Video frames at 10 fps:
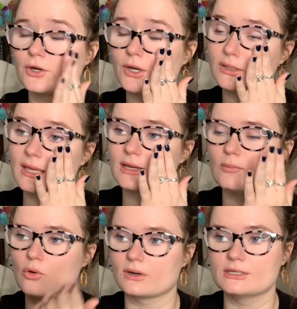her like
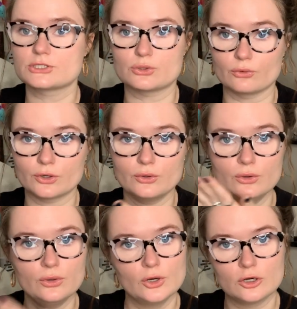more
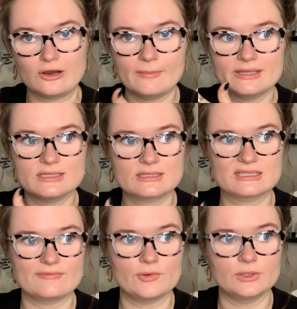historical romances, because
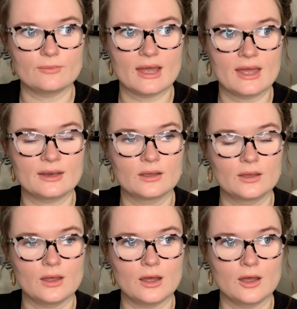I've only read
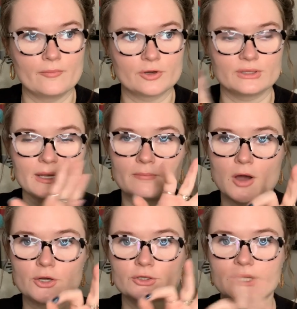um, her like
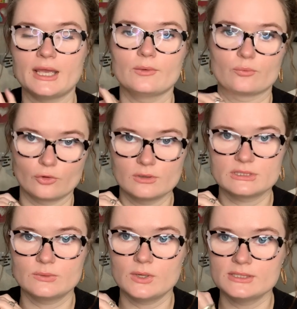modern day
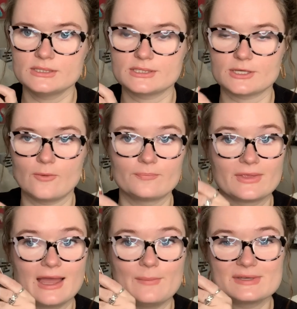royalty ones, so
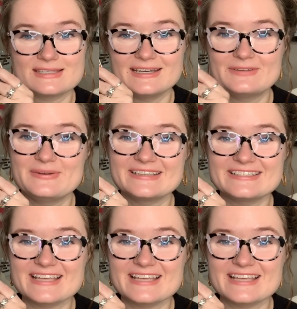I'm excited to pick this